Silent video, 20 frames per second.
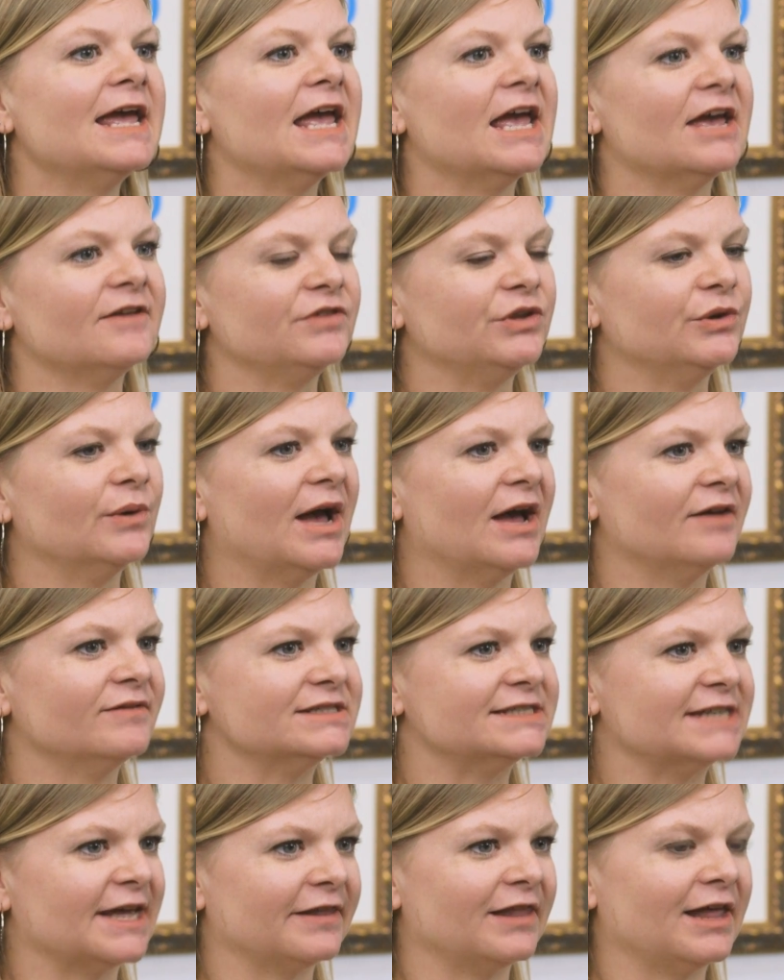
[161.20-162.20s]
if you have
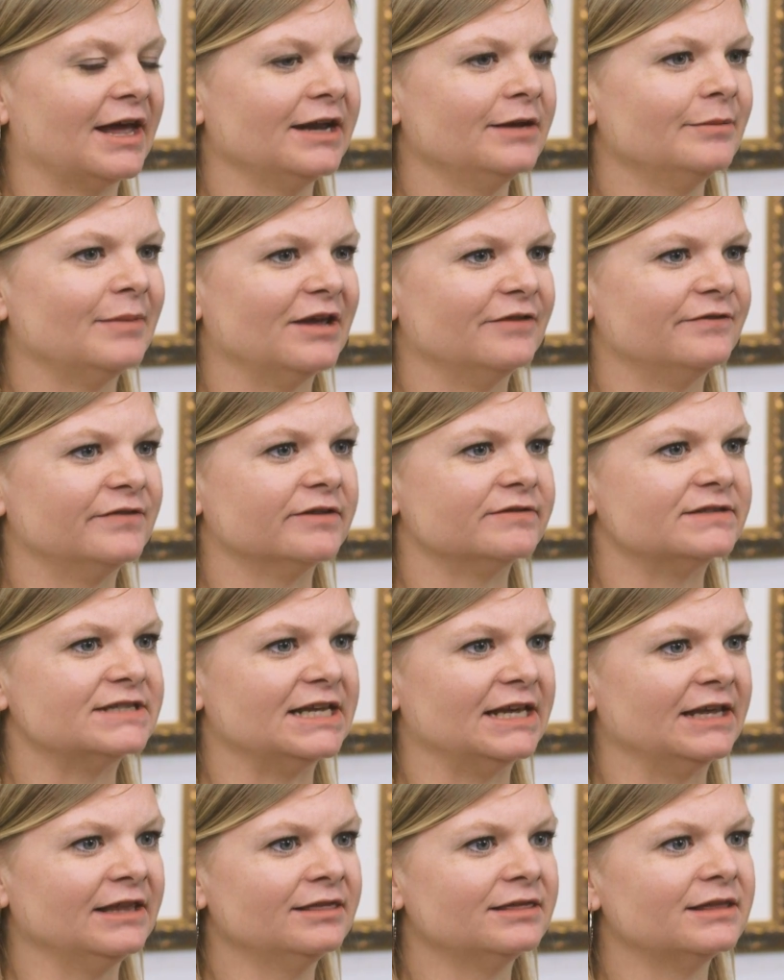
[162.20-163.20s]
a deadline May
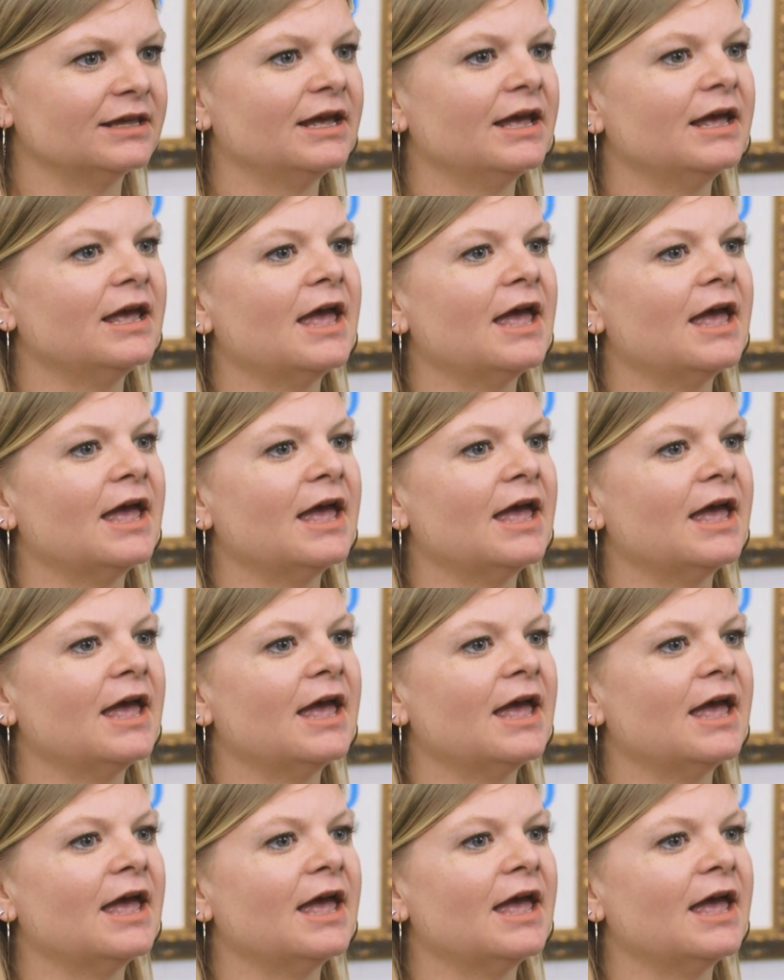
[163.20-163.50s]
15th,